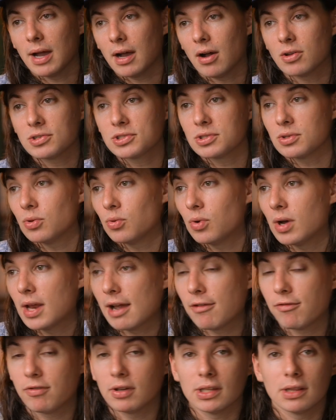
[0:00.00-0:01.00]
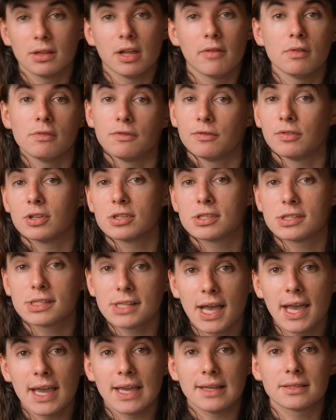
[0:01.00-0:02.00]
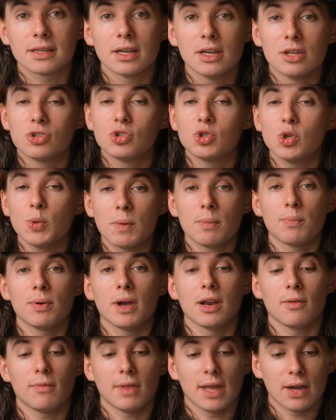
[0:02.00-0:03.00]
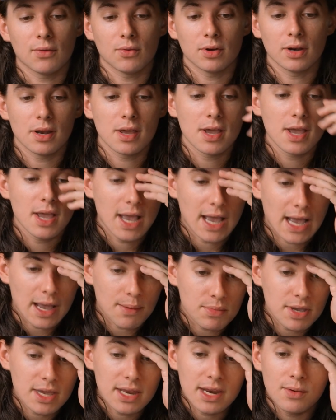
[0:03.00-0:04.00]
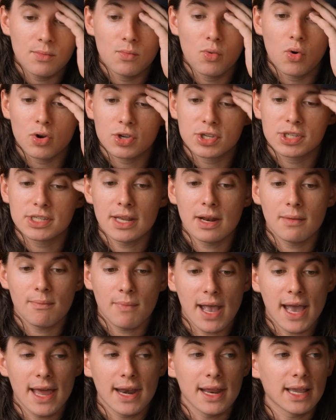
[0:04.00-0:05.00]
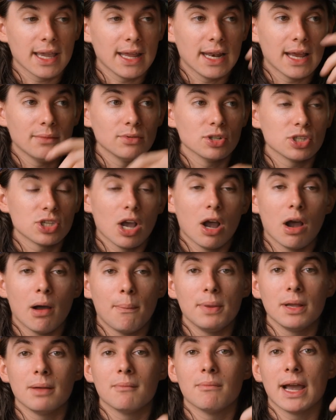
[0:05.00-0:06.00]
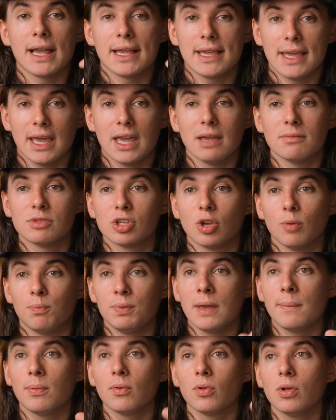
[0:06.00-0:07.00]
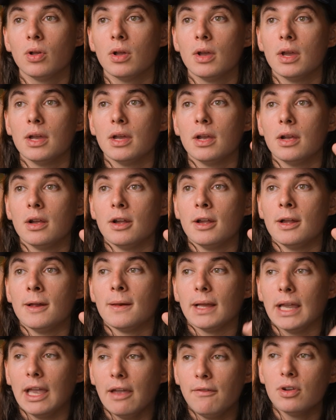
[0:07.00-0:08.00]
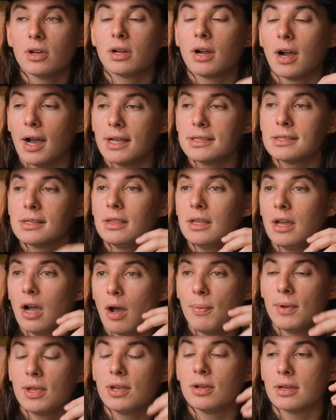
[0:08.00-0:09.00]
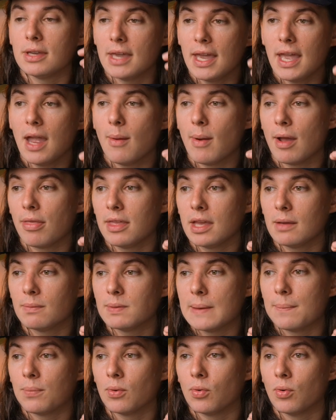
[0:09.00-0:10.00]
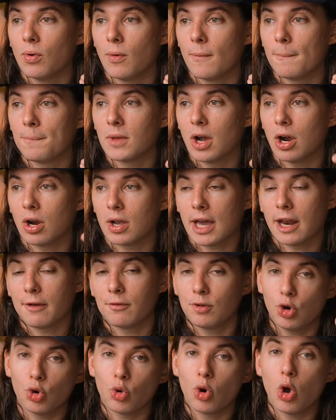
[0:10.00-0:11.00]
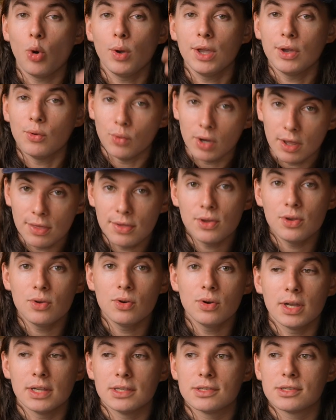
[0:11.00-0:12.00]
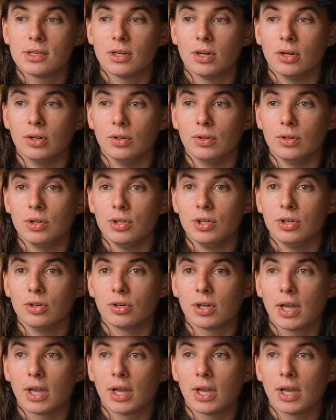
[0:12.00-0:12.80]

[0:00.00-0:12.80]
Also the one I Fell in Love at First Sight, super proud of that one. I'm getting more cinematic and I'm just upping my game. So people, if you're constantly upping your game, I think people are kind of growing with you. And so you're